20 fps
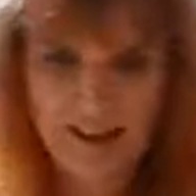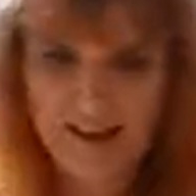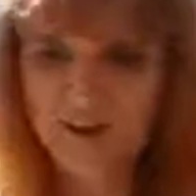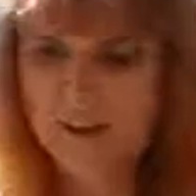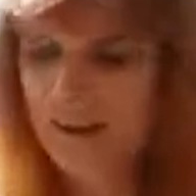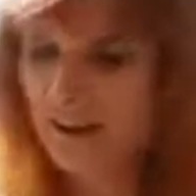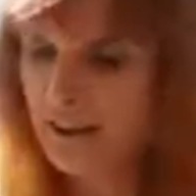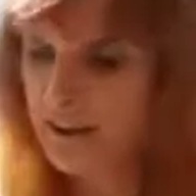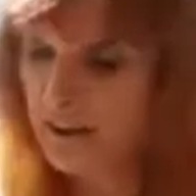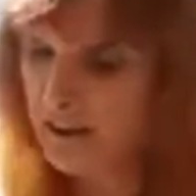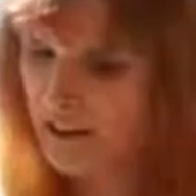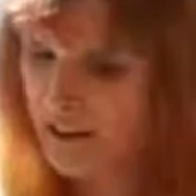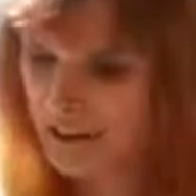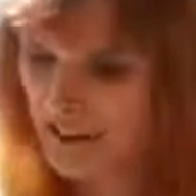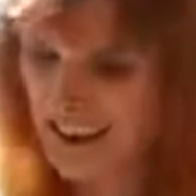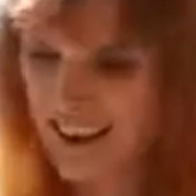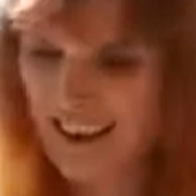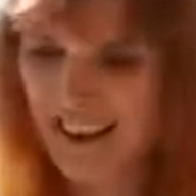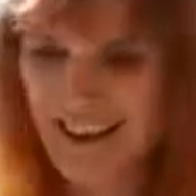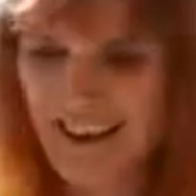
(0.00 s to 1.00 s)
and years,
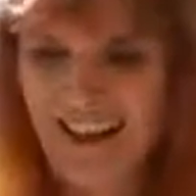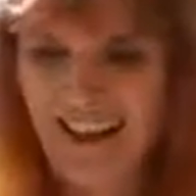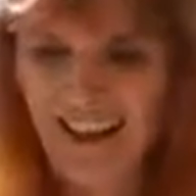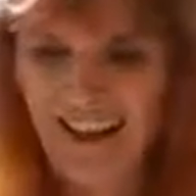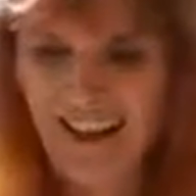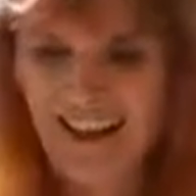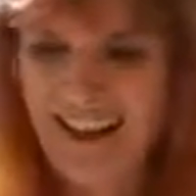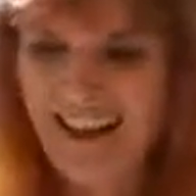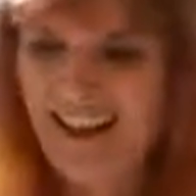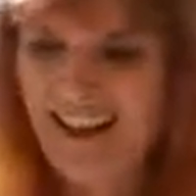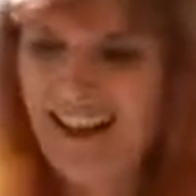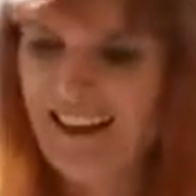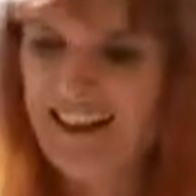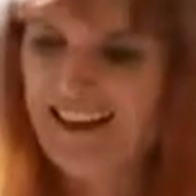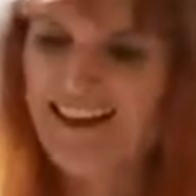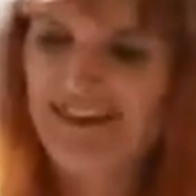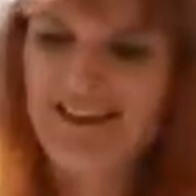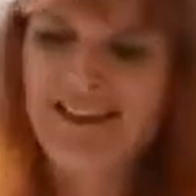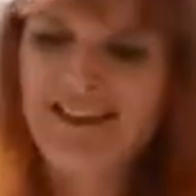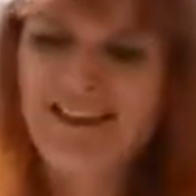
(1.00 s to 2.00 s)

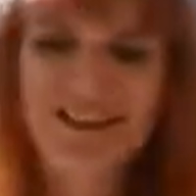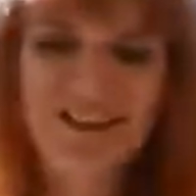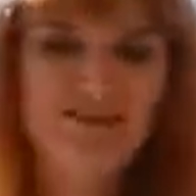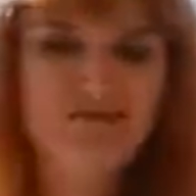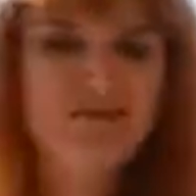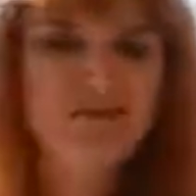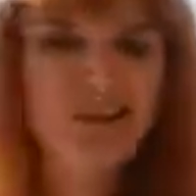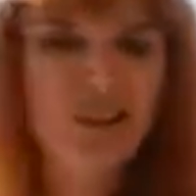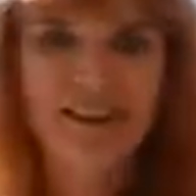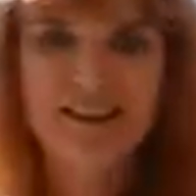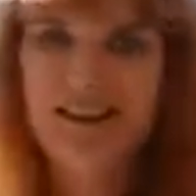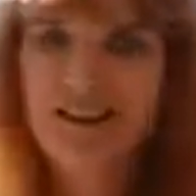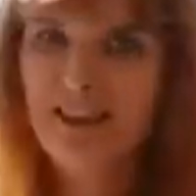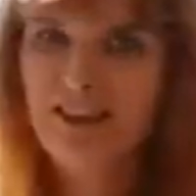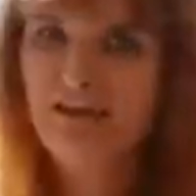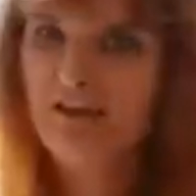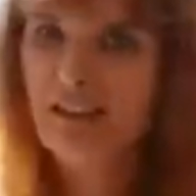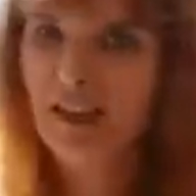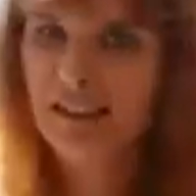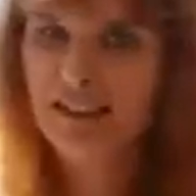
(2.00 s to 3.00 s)
and just
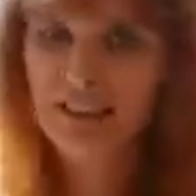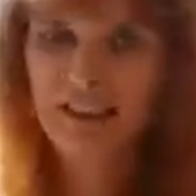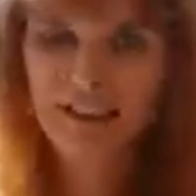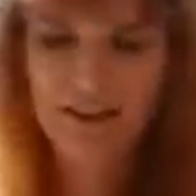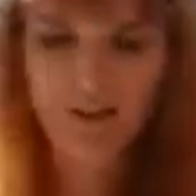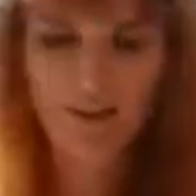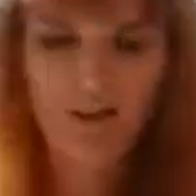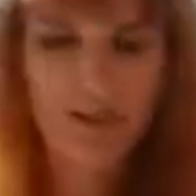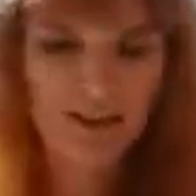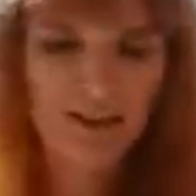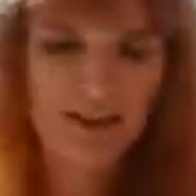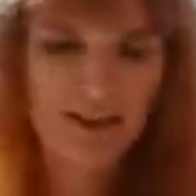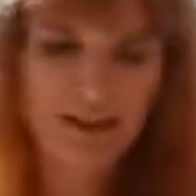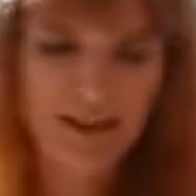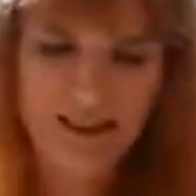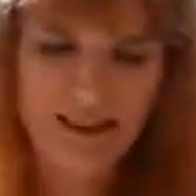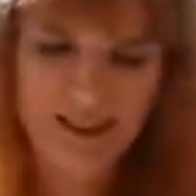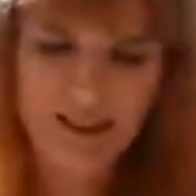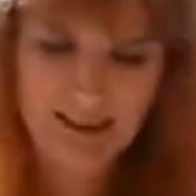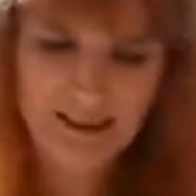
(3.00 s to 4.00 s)
invest in one of
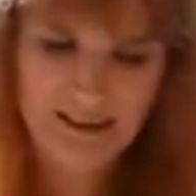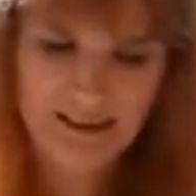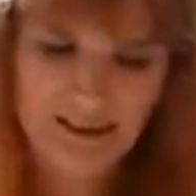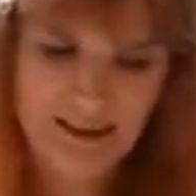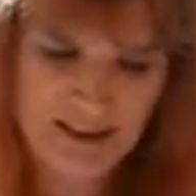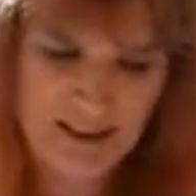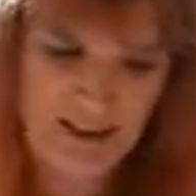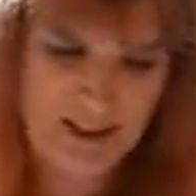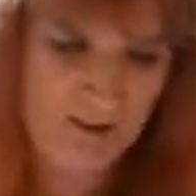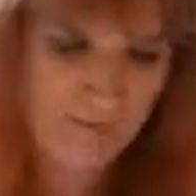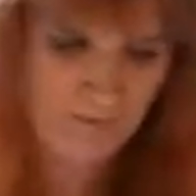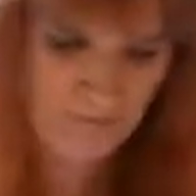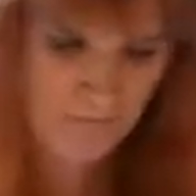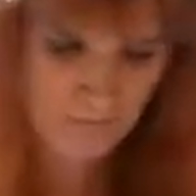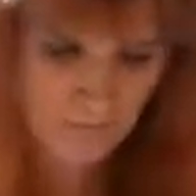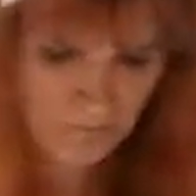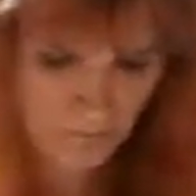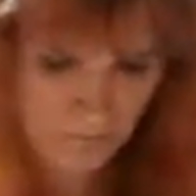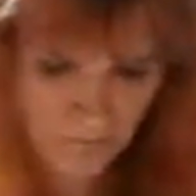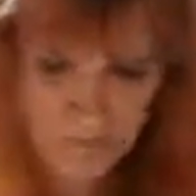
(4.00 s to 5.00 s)
these
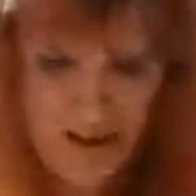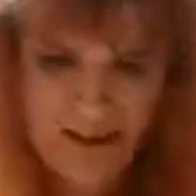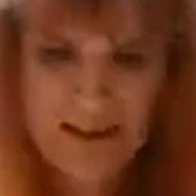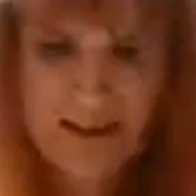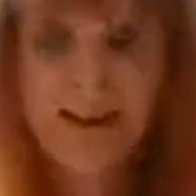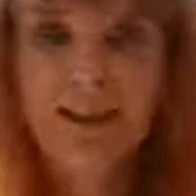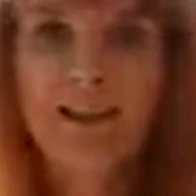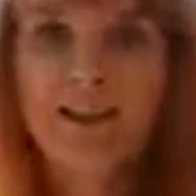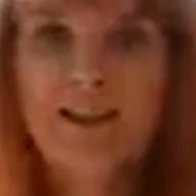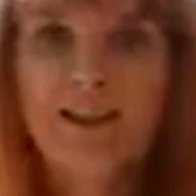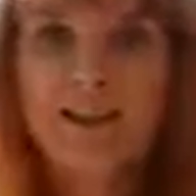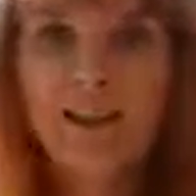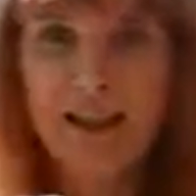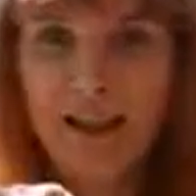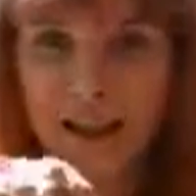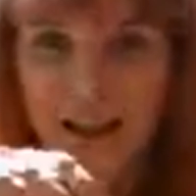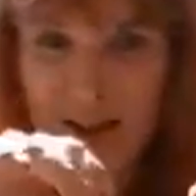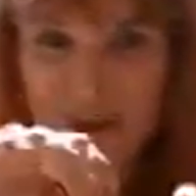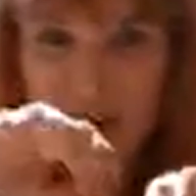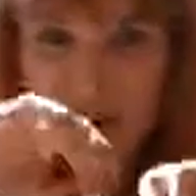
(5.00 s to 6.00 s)

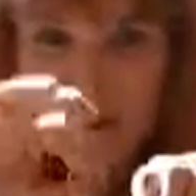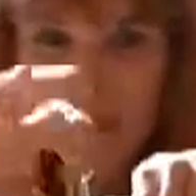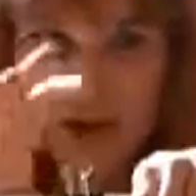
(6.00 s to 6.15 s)
and